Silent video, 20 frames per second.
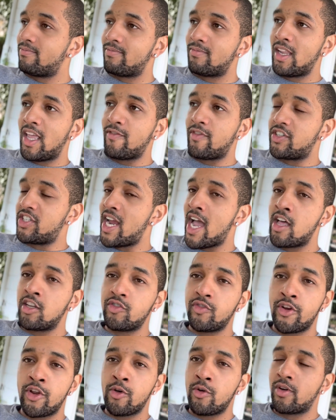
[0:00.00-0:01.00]
If a challenge
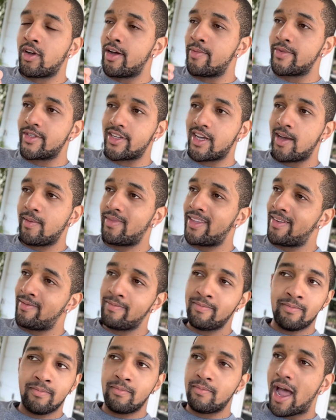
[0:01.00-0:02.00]
video comes up,
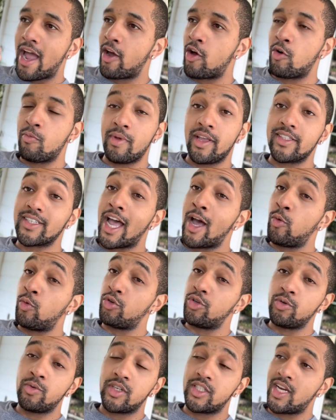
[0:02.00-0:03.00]
then by all means, I will
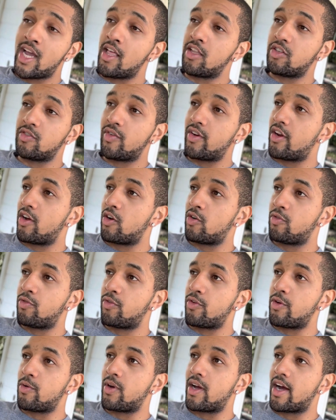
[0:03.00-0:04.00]
do a challenge video
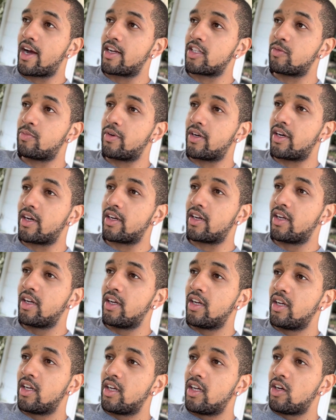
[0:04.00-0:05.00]
for you guys, but,
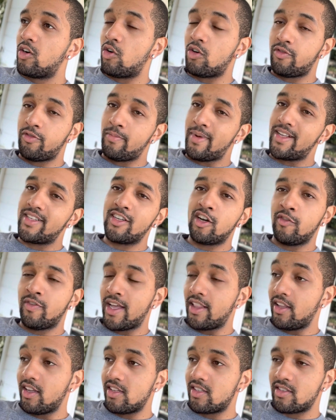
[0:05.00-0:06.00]
or for myself
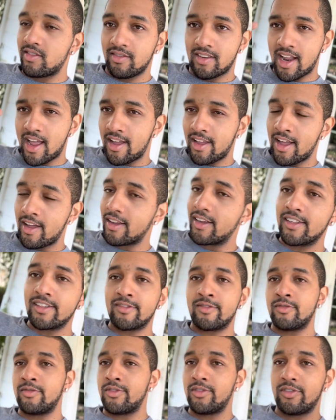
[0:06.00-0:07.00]
at least.
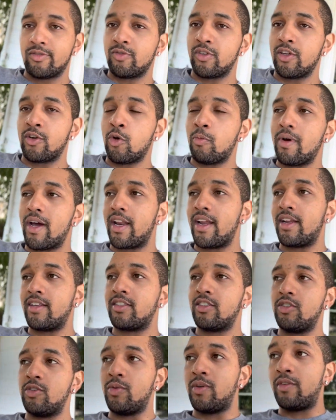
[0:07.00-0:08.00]
There's really nobody
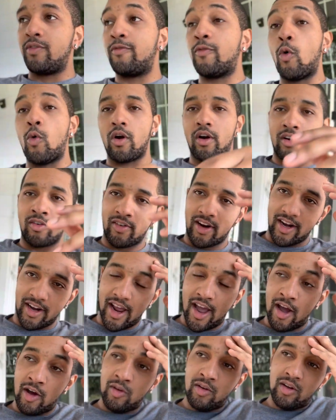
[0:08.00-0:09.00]
to do it for right now.